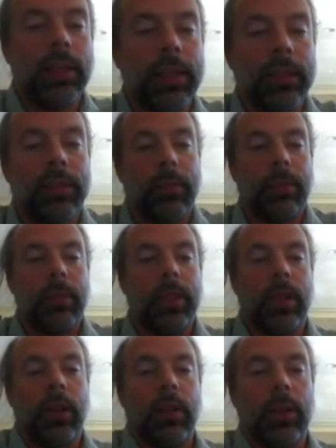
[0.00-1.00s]
this
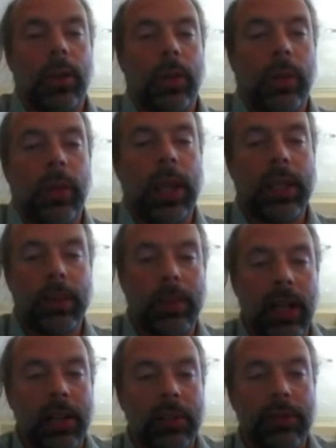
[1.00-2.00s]

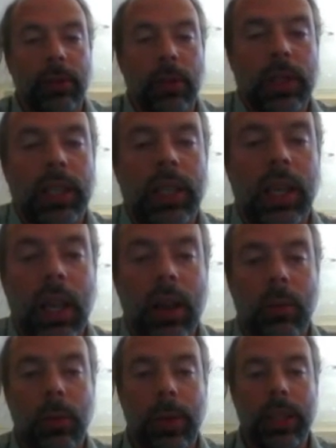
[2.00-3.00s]
expedited forwarding
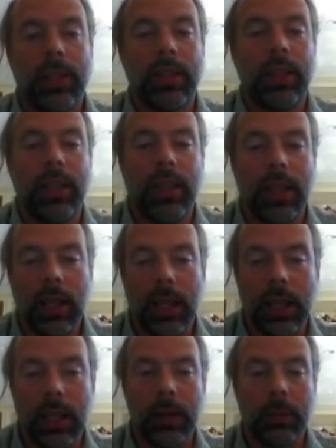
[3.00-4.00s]
with
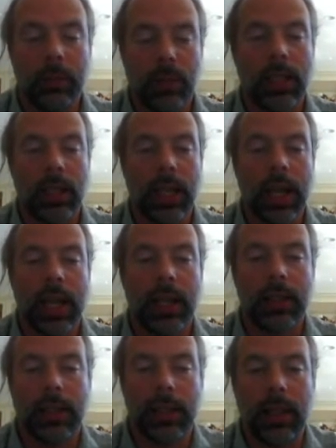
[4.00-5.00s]
the
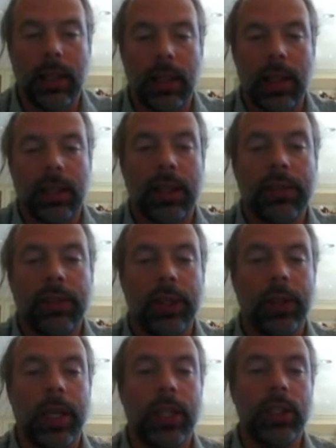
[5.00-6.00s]
broadcast
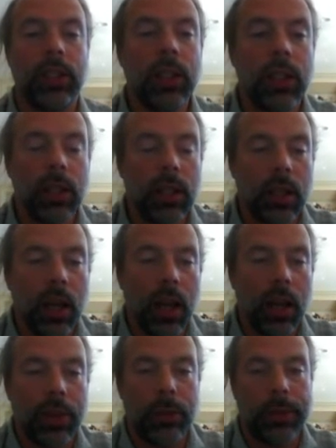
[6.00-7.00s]
configuration
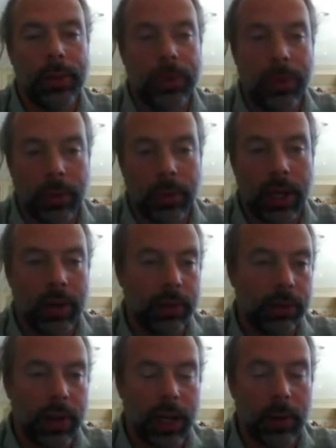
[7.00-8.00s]
through the
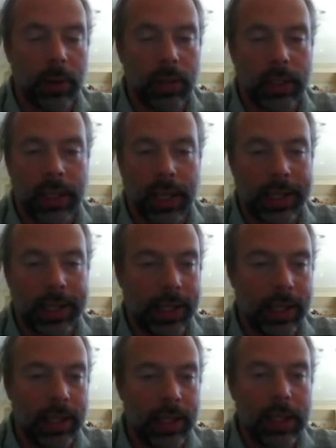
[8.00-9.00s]
Great Firewall of
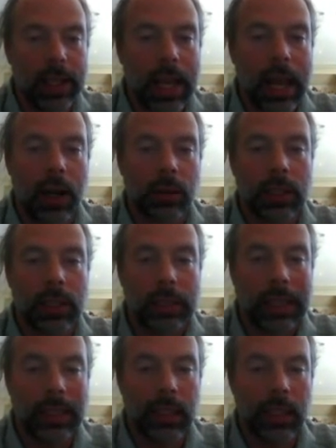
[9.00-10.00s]
China out to
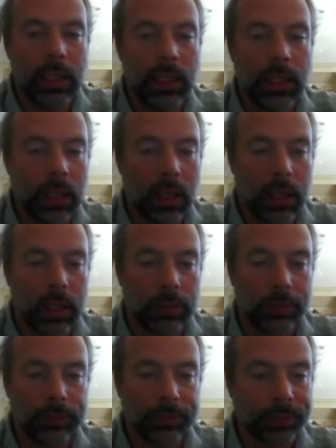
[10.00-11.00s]
London,
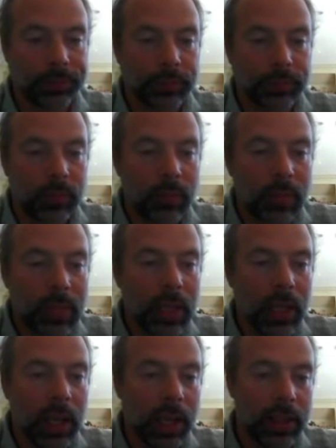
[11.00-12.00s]

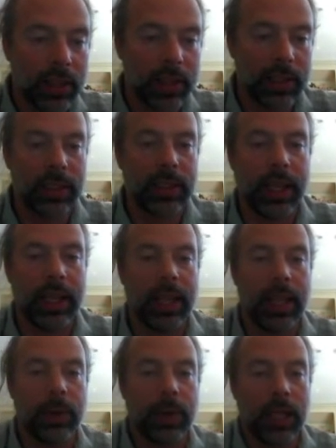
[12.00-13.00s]
and this is the
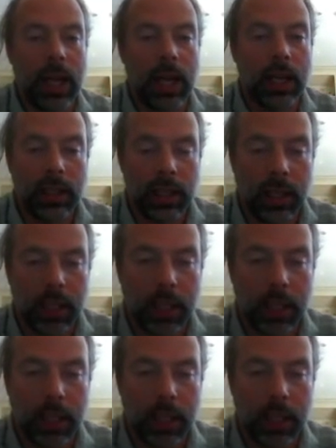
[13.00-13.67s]
data that we got.